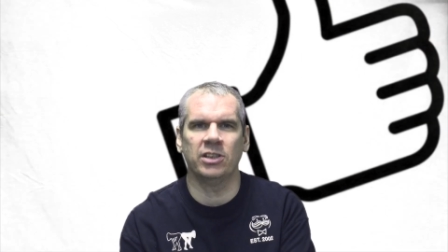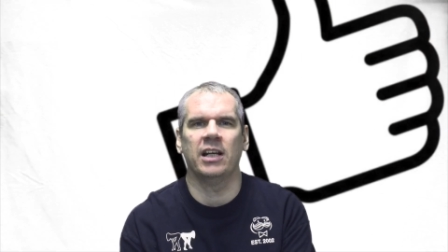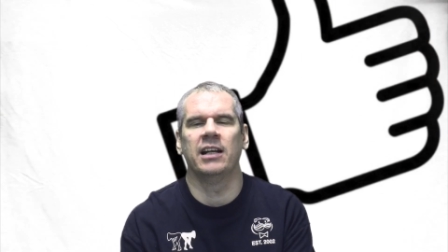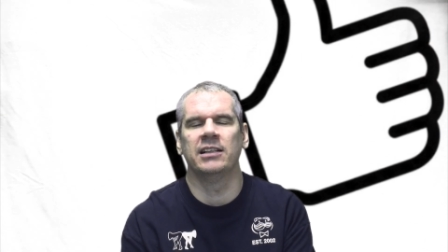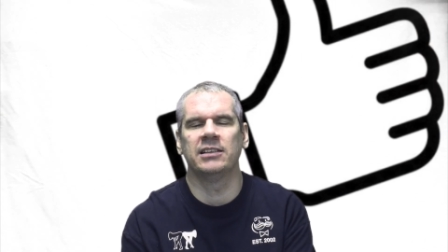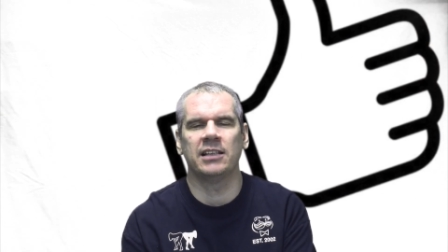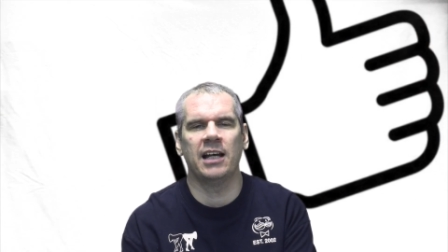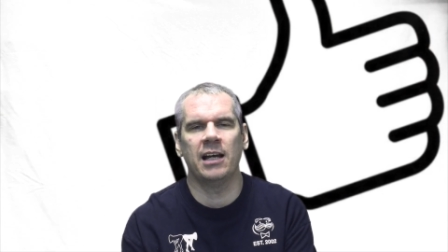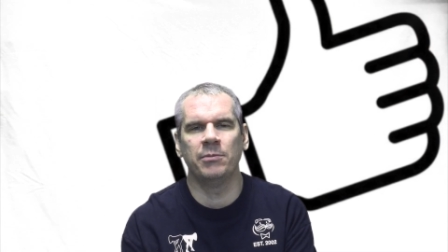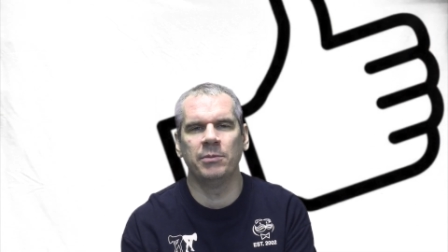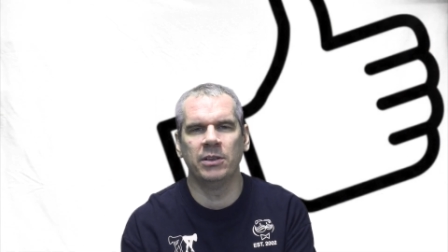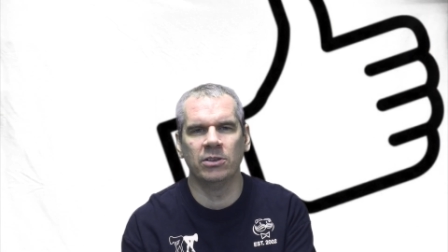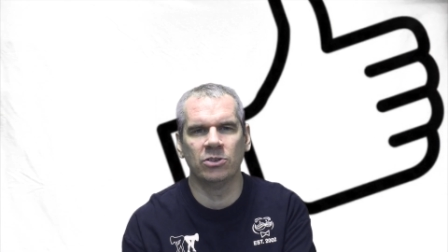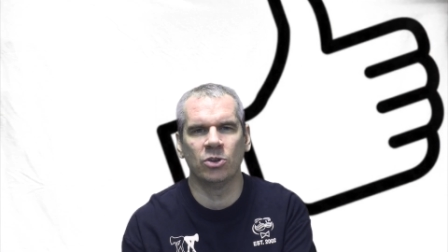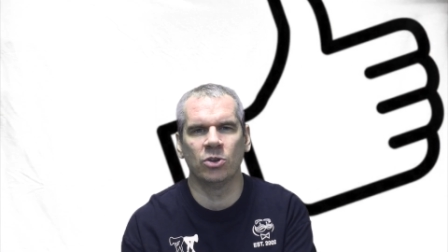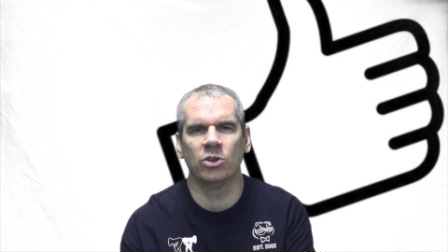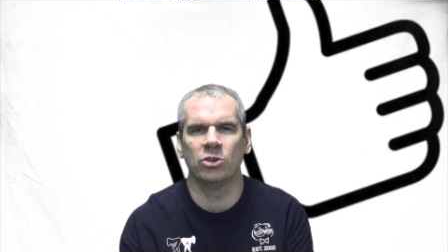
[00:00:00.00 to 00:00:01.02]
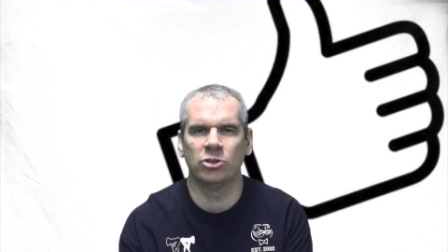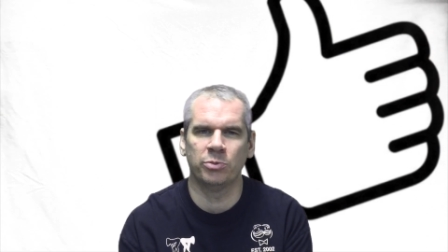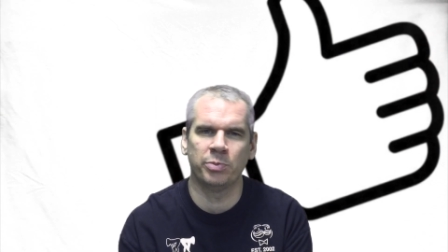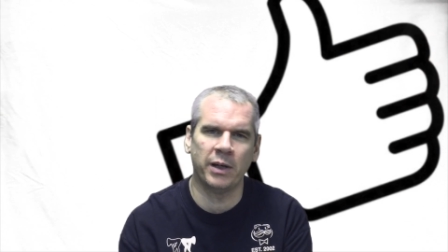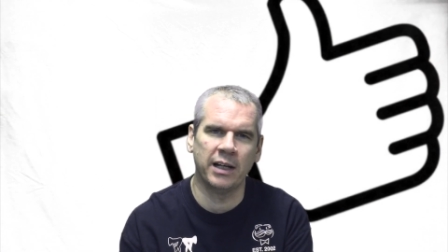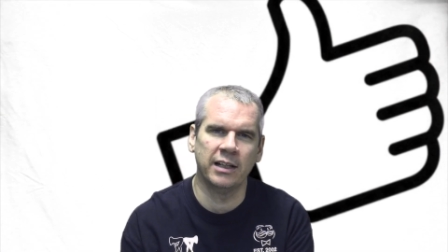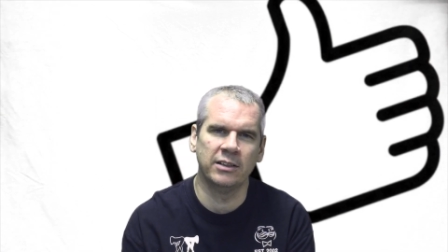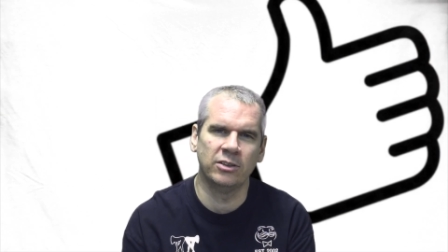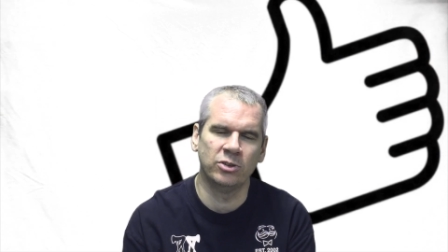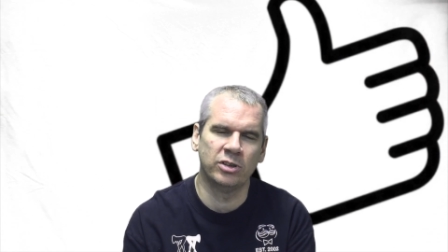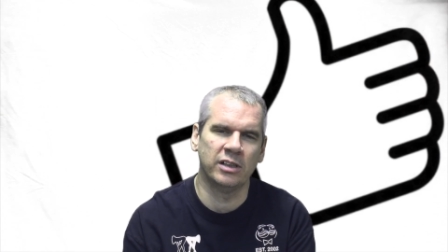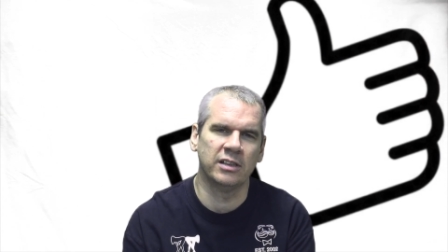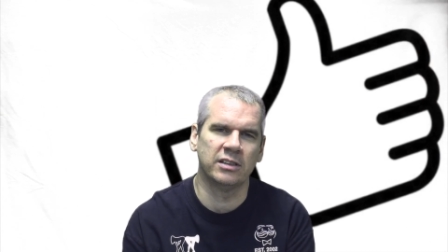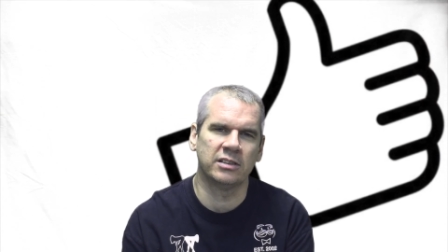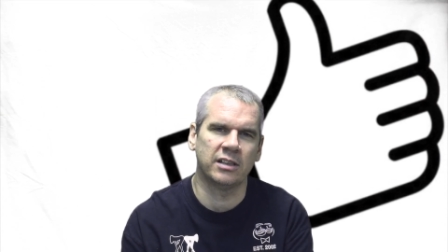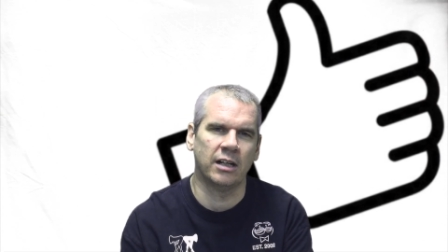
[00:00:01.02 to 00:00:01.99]
And as I am here in Tokyo, Japan, I do see
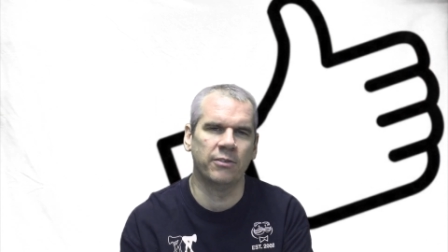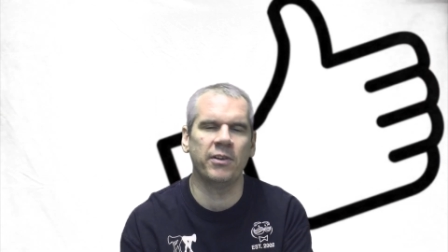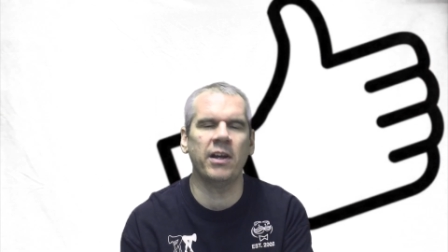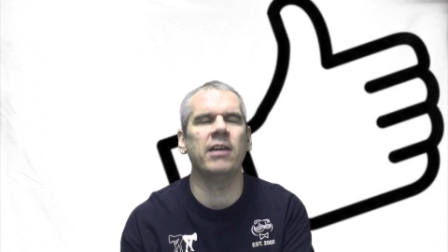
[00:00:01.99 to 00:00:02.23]
the star of